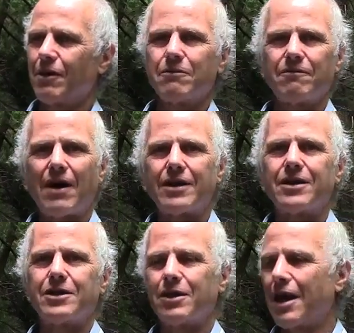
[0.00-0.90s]
fight
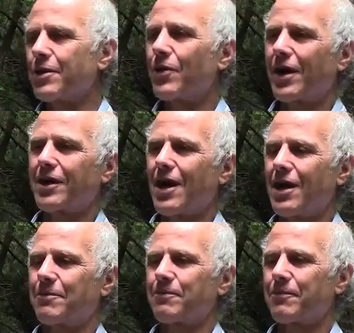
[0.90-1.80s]
it any way I
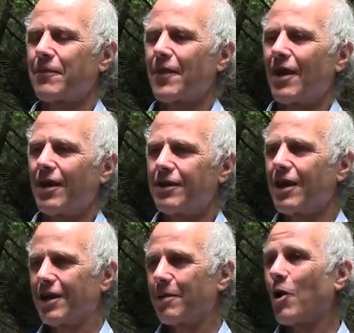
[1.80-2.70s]
can, and
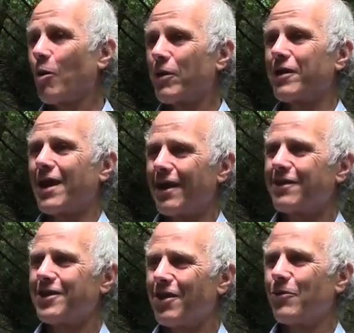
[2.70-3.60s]
I'm hoping that
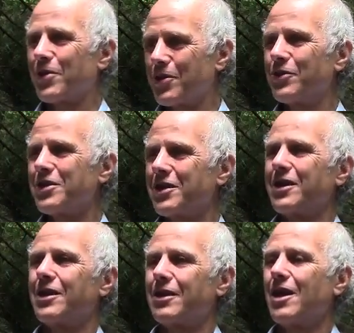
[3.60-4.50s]
with
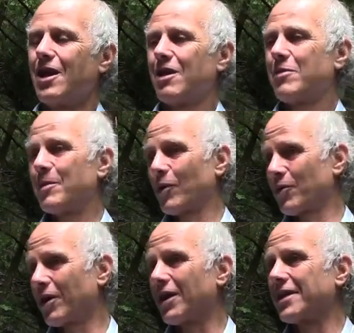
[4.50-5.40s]
unity and people
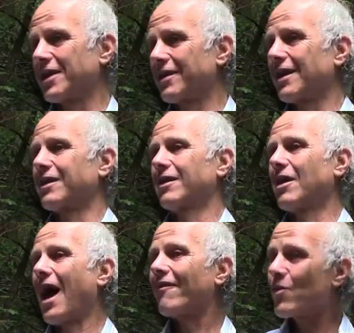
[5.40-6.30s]
realizing that
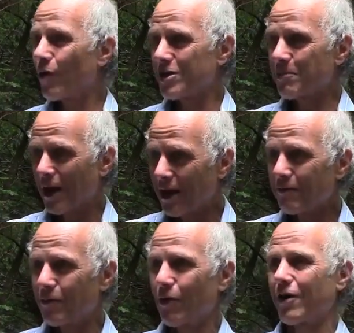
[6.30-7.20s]
everyone's paying
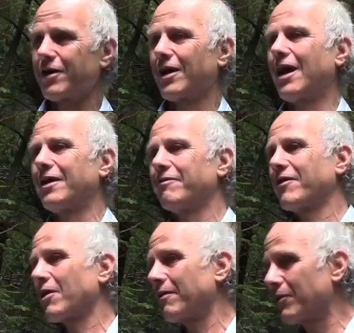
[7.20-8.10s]
for it and
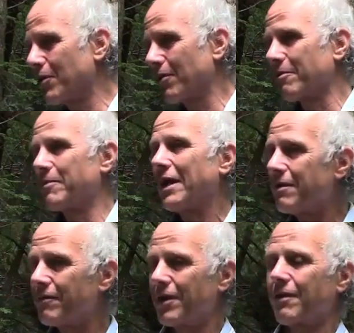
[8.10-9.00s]
very few are
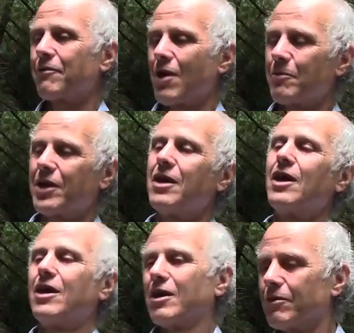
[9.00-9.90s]
benefiting from it,
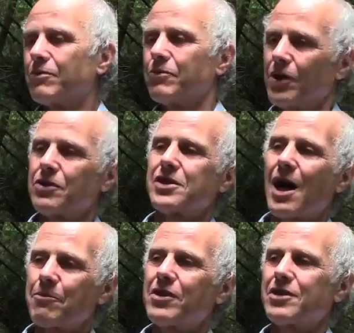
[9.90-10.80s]
we'll
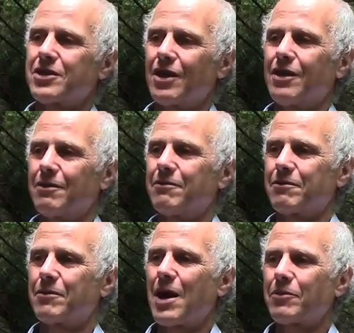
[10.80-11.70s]
stop this
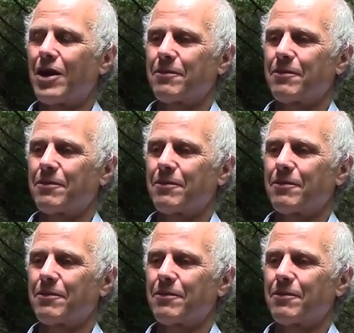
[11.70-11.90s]
pipeline.